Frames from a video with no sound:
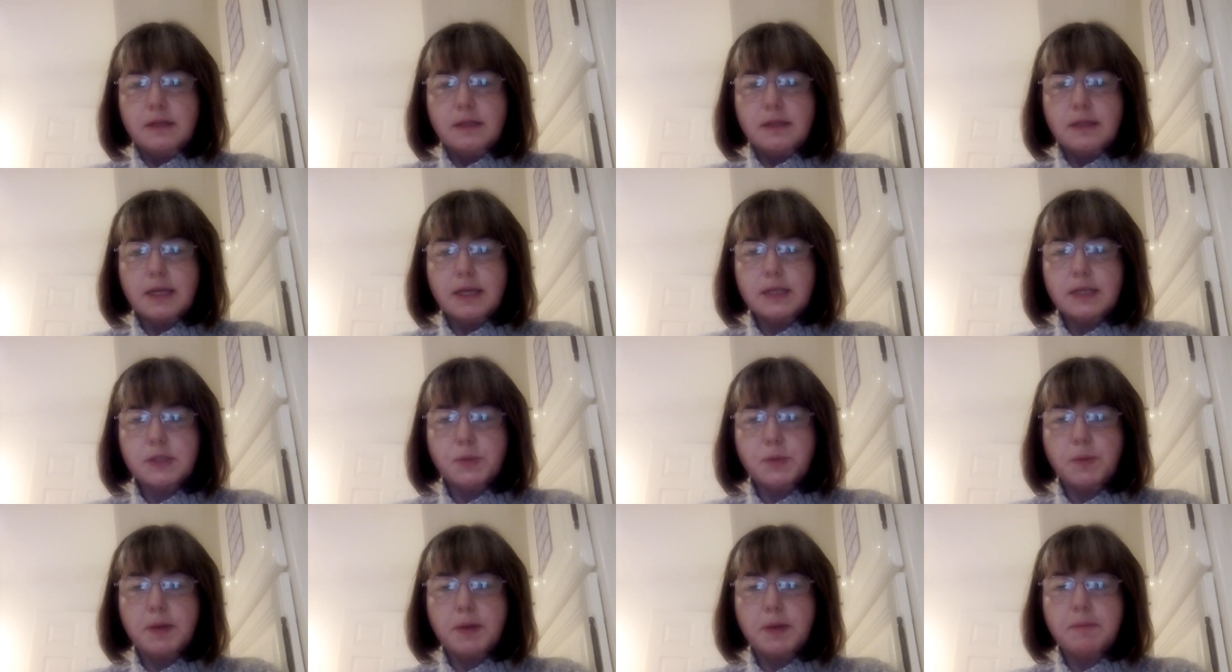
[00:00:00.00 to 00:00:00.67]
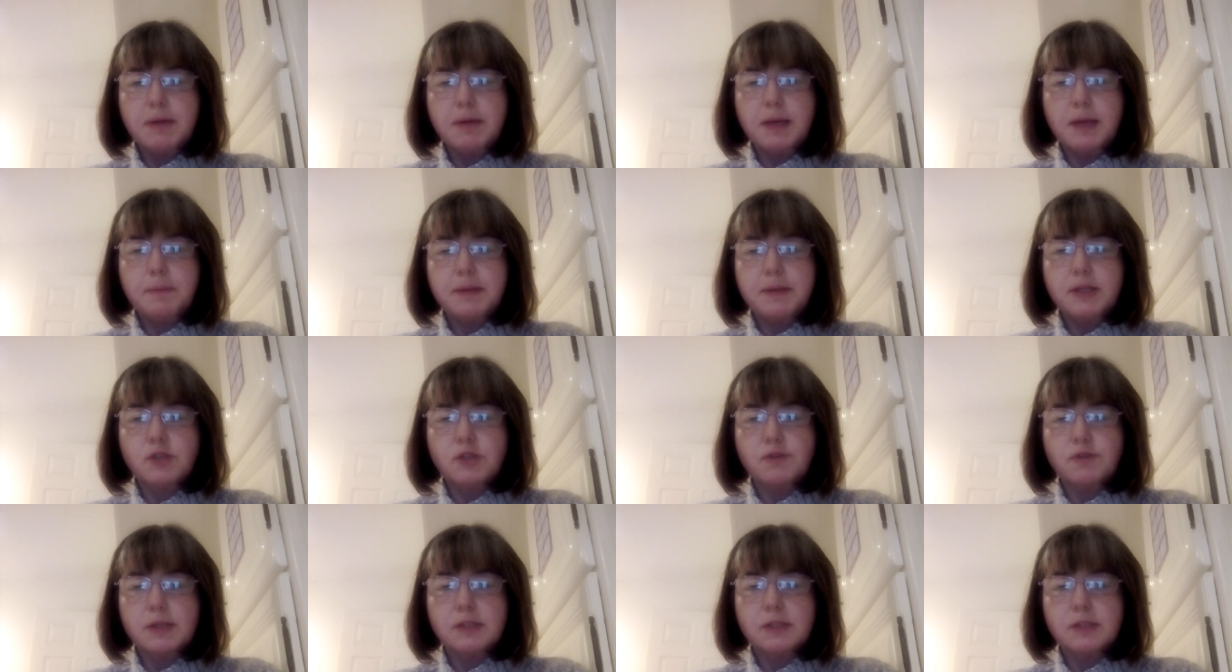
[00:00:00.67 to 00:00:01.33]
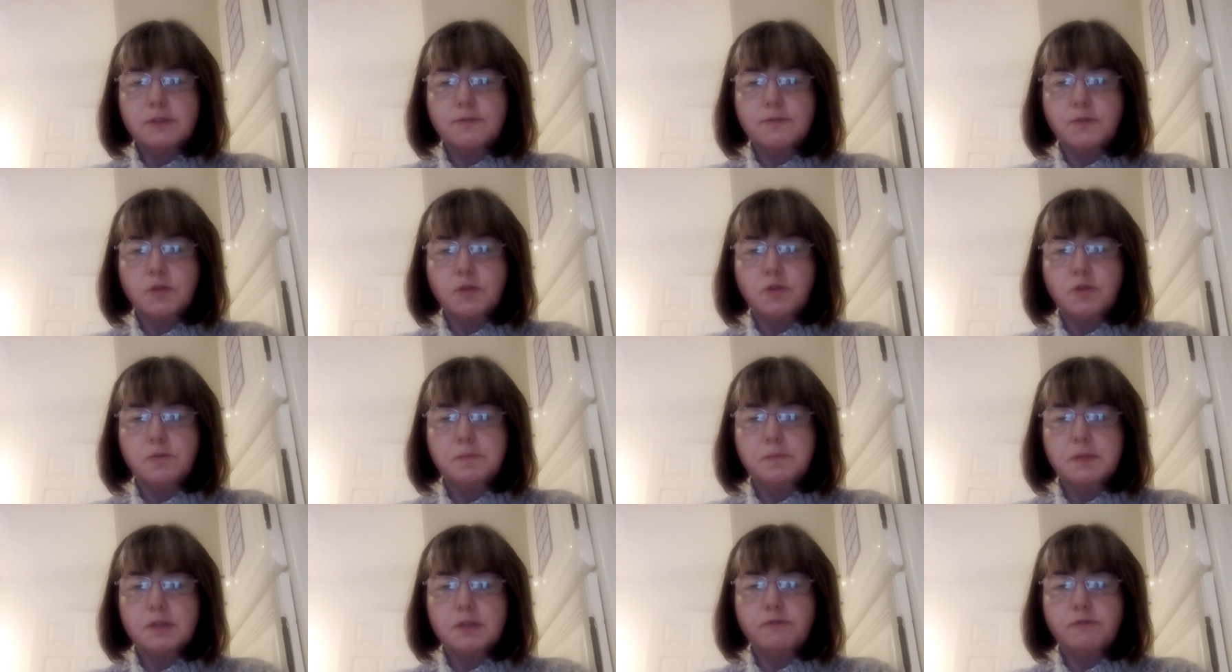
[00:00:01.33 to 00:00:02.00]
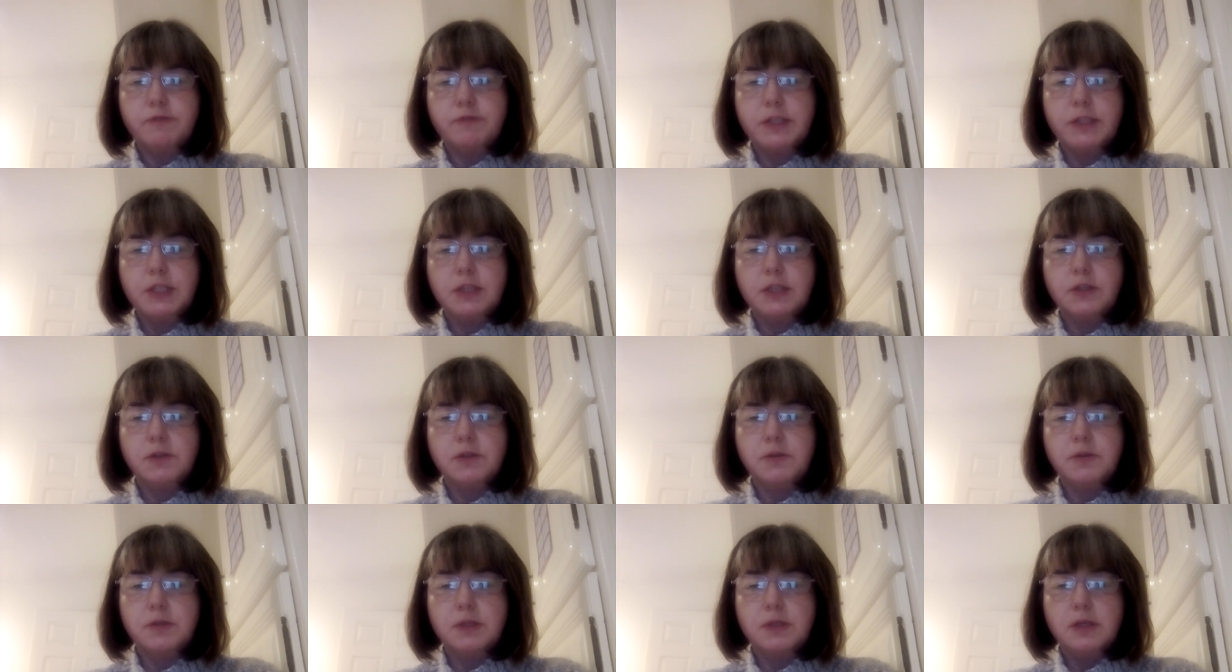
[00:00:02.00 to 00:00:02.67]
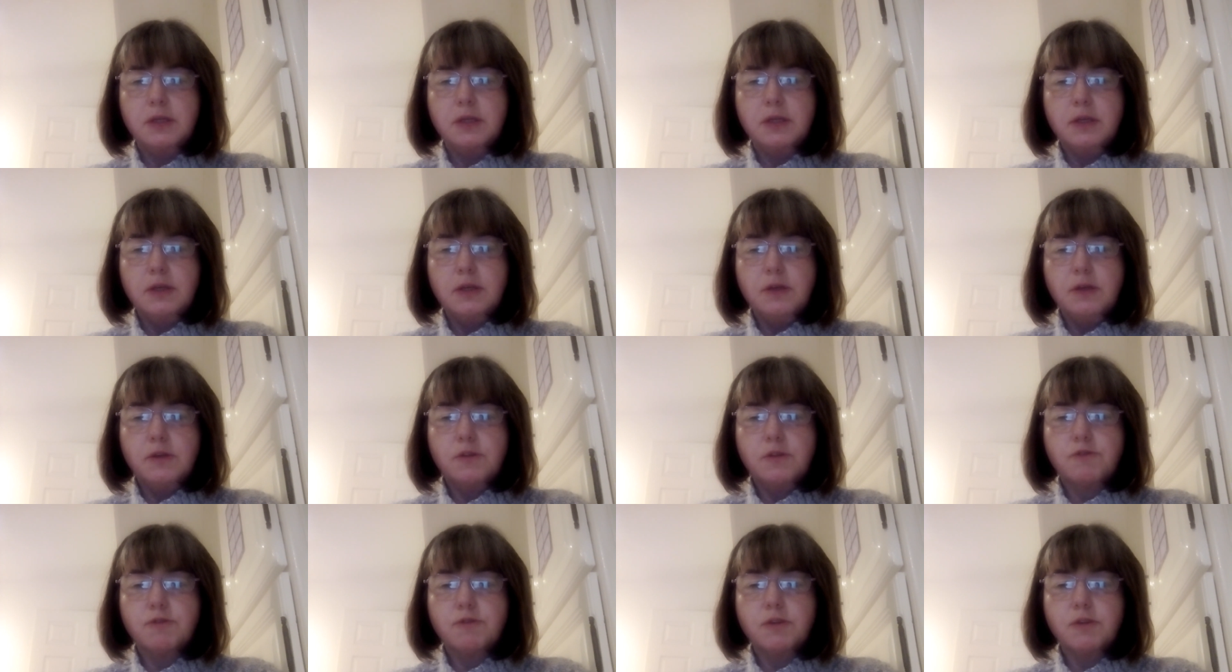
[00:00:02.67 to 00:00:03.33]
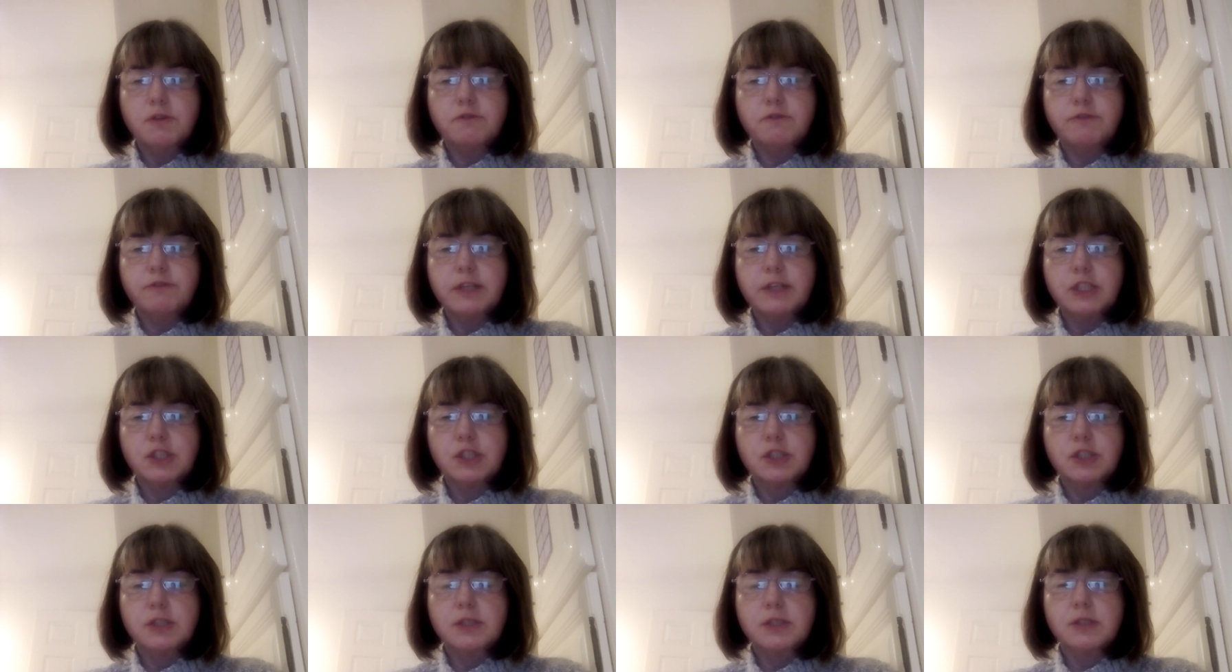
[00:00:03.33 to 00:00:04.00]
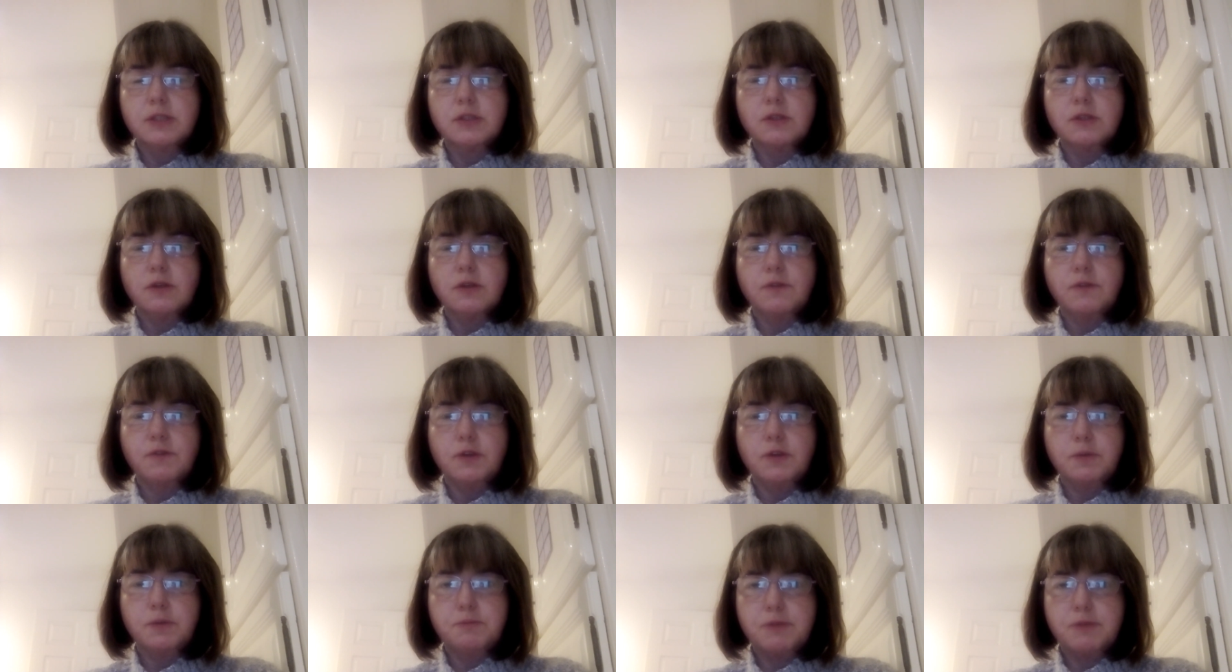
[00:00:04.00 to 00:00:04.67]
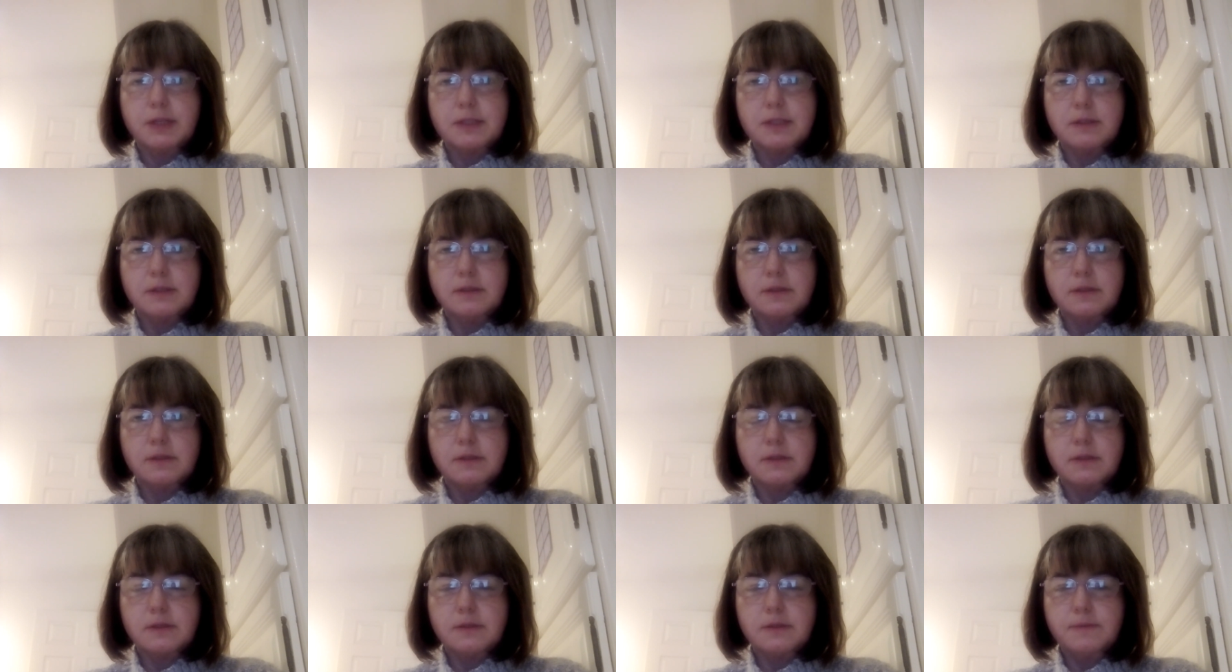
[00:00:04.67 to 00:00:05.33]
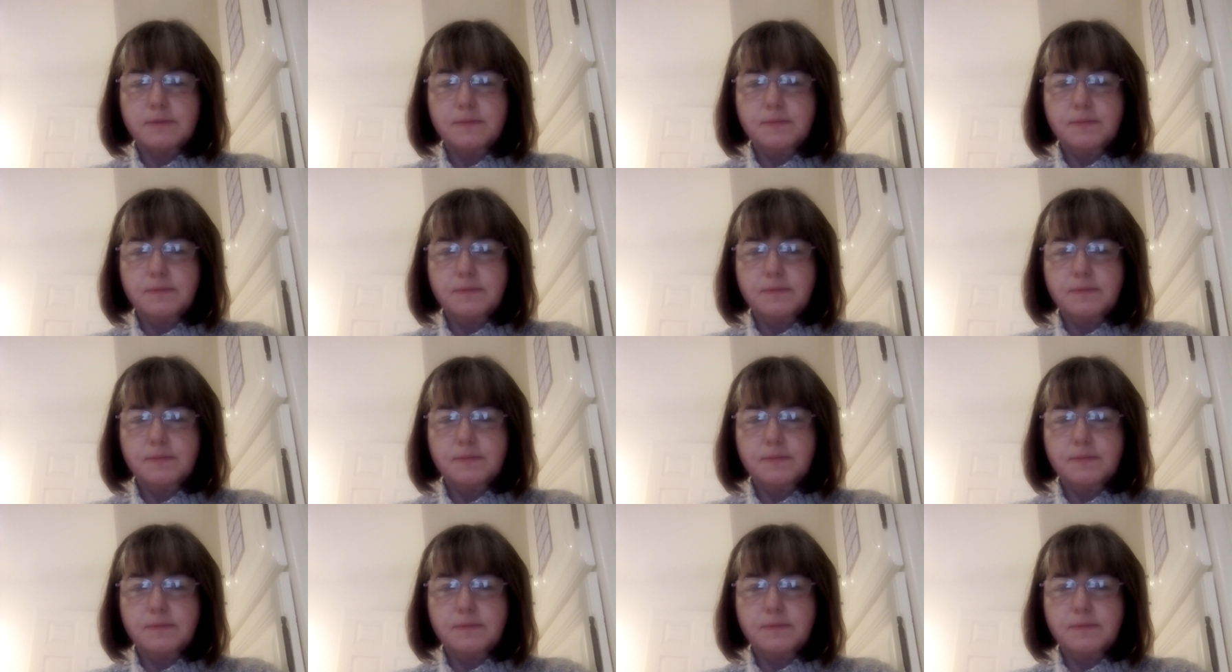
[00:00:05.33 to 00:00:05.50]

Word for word: that we may be transformed and renewed through the richness of your presence.